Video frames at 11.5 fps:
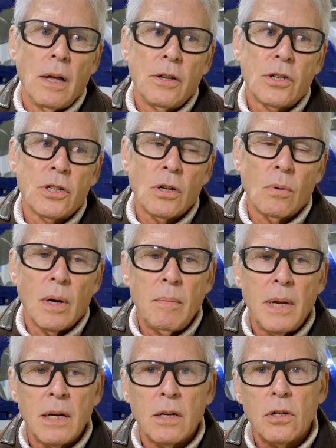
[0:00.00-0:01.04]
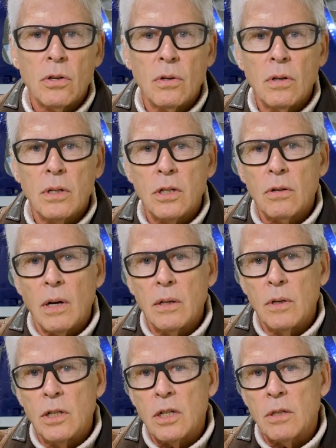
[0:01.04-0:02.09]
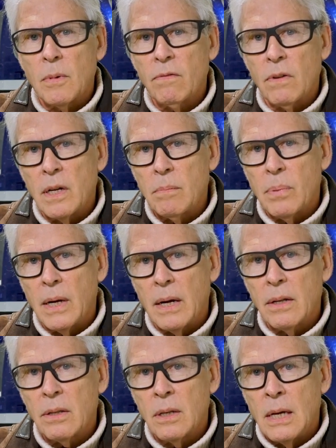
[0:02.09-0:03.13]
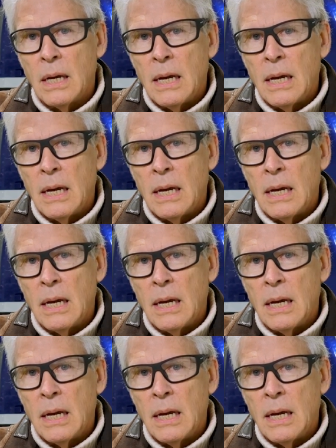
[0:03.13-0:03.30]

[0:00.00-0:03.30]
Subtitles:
So I made a turn to try to adjust my flight path,